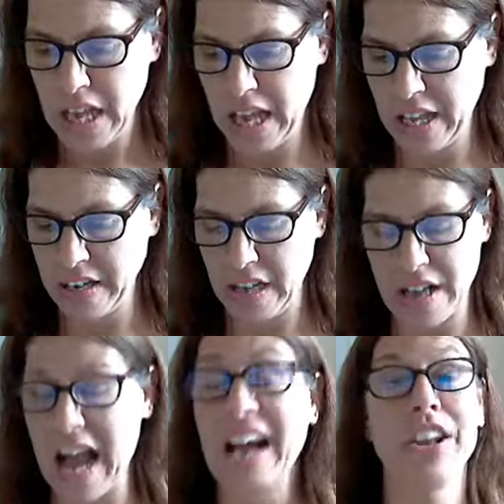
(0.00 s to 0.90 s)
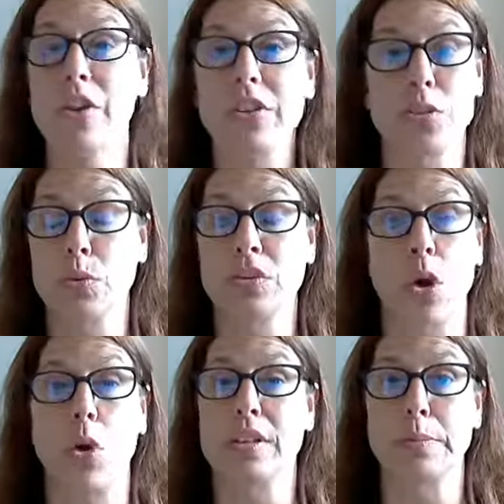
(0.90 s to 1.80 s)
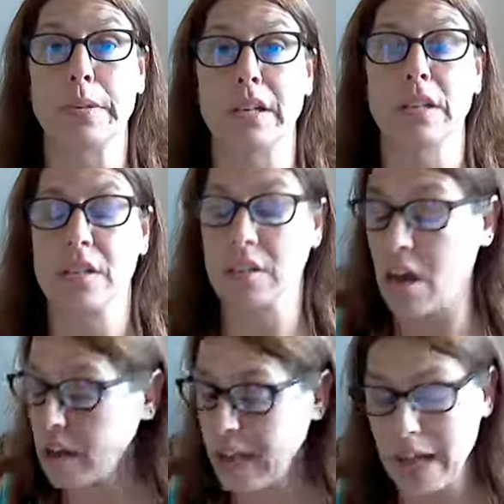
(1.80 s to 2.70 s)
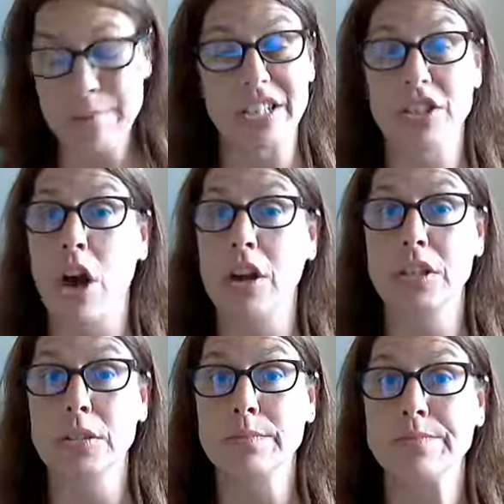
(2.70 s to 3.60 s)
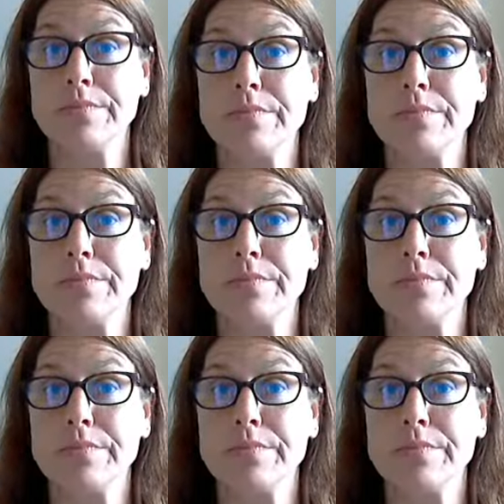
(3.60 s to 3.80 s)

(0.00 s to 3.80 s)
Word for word: And I know this was the Holy Spirit. God had me talk to him.